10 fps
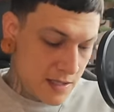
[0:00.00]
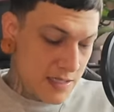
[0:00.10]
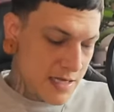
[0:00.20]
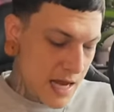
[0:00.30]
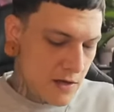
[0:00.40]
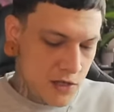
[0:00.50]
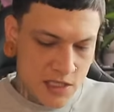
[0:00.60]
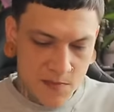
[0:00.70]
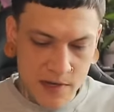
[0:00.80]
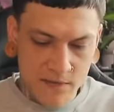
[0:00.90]
this energy
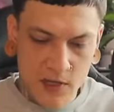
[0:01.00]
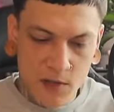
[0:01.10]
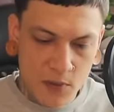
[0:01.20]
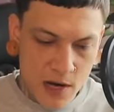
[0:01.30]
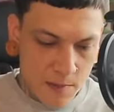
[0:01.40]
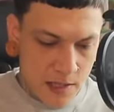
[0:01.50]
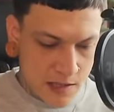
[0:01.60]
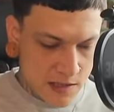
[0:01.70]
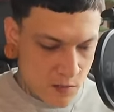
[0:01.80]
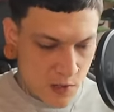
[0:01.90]
has been very prominent
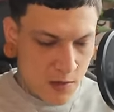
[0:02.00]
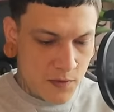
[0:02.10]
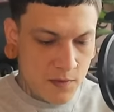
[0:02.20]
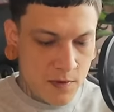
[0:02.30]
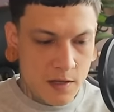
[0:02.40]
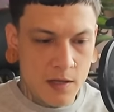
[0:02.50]
as well through the